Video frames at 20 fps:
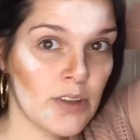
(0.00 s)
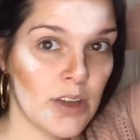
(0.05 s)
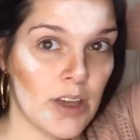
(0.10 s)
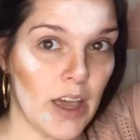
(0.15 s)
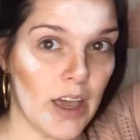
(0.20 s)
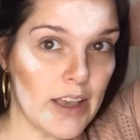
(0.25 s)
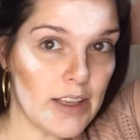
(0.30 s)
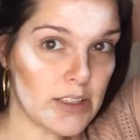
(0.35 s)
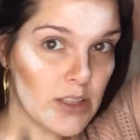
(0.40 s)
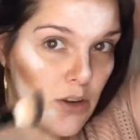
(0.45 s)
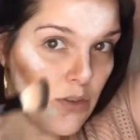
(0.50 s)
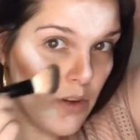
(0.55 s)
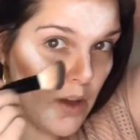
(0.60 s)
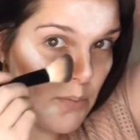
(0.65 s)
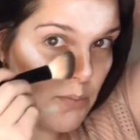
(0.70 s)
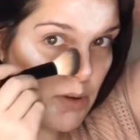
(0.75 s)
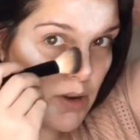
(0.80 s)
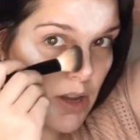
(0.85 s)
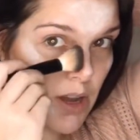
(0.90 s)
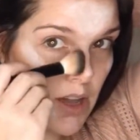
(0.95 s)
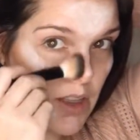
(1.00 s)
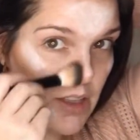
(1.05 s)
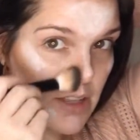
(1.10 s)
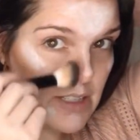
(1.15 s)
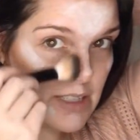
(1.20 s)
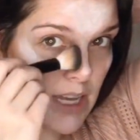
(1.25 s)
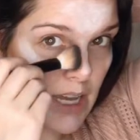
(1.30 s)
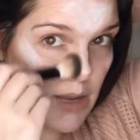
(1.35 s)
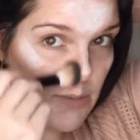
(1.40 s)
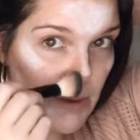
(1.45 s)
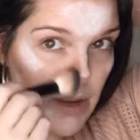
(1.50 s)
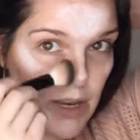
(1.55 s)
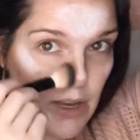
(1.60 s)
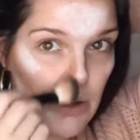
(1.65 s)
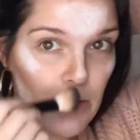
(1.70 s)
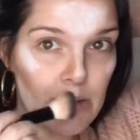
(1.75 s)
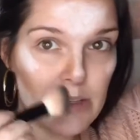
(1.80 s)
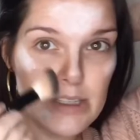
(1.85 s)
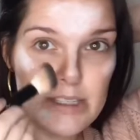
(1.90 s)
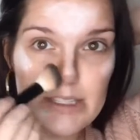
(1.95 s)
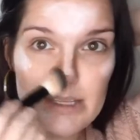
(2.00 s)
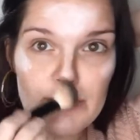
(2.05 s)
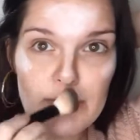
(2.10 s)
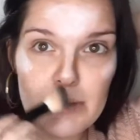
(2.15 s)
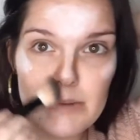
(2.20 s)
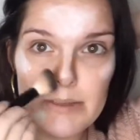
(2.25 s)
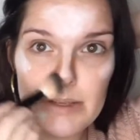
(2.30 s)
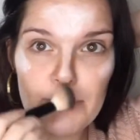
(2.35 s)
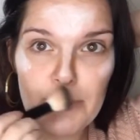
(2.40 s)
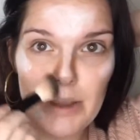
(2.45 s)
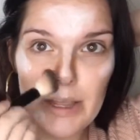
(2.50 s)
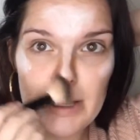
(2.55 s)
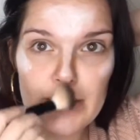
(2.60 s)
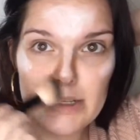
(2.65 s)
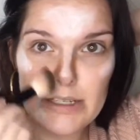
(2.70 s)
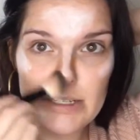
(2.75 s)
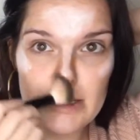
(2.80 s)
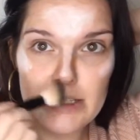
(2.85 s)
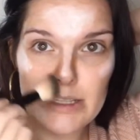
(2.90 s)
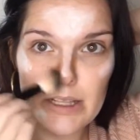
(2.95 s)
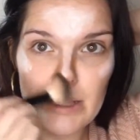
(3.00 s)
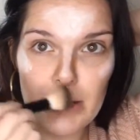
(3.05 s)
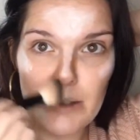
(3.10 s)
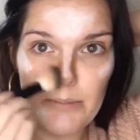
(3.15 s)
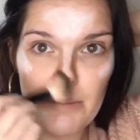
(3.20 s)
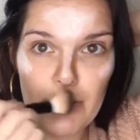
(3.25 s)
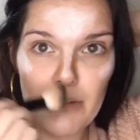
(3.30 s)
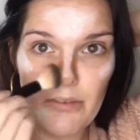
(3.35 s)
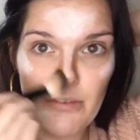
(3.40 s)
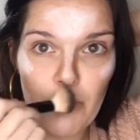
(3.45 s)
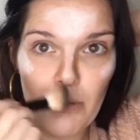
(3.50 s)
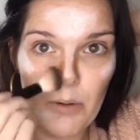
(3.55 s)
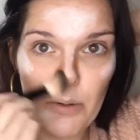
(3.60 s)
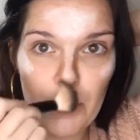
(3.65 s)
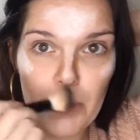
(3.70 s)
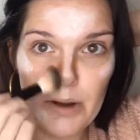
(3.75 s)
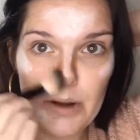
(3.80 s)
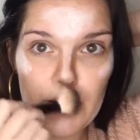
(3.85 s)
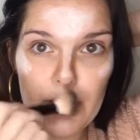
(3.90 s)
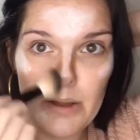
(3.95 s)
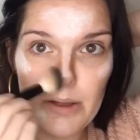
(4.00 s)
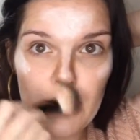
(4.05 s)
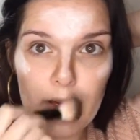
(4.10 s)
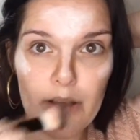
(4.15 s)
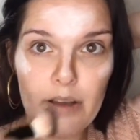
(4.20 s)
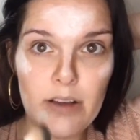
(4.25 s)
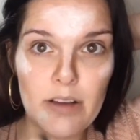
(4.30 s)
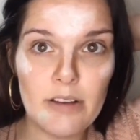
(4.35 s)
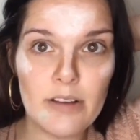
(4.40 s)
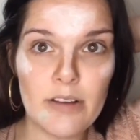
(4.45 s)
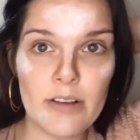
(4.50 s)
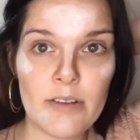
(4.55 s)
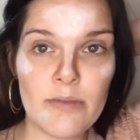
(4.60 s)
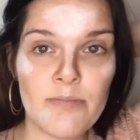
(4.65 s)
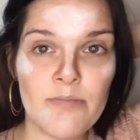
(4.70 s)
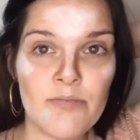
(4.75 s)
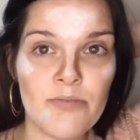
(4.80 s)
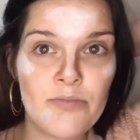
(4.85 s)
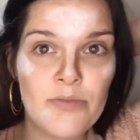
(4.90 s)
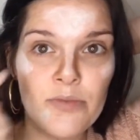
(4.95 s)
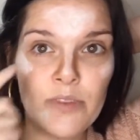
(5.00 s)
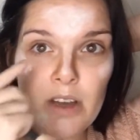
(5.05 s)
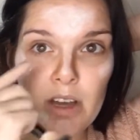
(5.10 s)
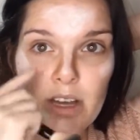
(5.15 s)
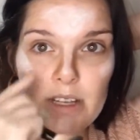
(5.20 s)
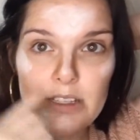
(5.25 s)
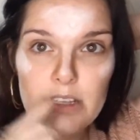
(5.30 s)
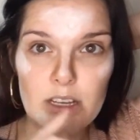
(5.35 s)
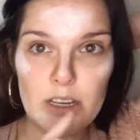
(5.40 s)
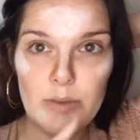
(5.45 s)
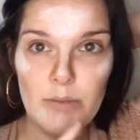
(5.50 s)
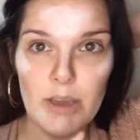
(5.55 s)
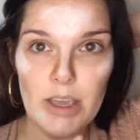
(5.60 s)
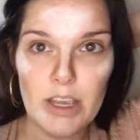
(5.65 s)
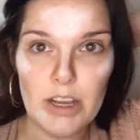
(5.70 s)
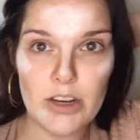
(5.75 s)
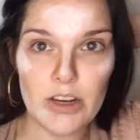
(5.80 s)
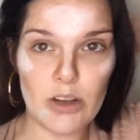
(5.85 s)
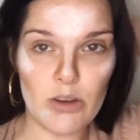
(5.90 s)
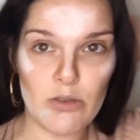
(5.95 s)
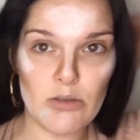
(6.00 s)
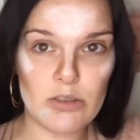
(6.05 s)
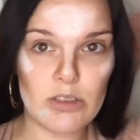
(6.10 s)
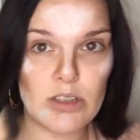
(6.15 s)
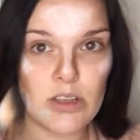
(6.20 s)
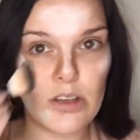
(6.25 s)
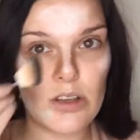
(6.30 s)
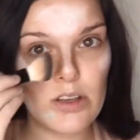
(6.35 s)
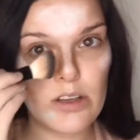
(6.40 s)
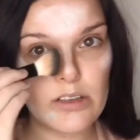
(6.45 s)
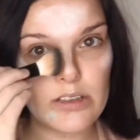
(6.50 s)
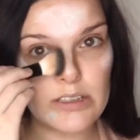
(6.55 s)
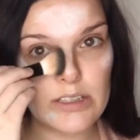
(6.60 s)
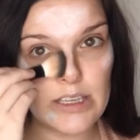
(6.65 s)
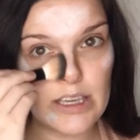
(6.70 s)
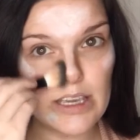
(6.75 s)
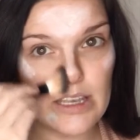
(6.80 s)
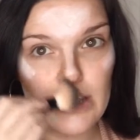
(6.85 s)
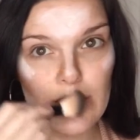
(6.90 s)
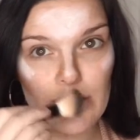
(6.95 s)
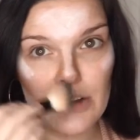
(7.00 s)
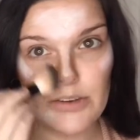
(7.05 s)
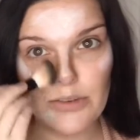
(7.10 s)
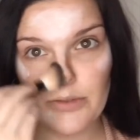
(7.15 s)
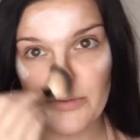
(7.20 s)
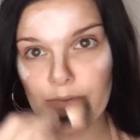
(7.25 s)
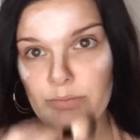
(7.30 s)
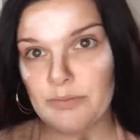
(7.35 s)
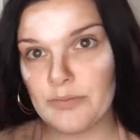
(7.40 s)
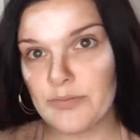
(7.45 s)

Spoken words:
Okay, so if I put it on the side of my nose, and sometimes I bring it just a little bit forward, it's gonna make your nose skinnier.